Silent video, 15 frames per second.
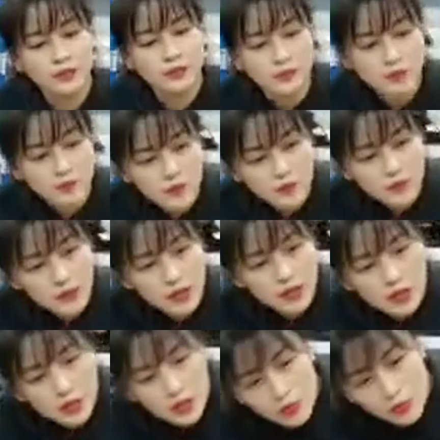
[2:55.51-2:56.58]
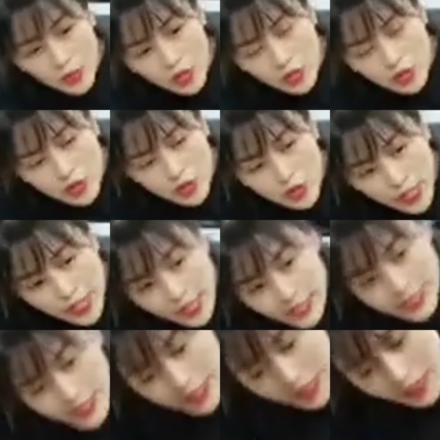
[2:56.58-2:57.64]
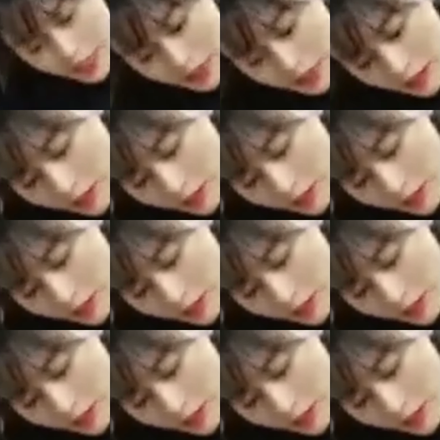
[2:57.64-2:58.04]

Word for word: High-impedance speakers are more suitable.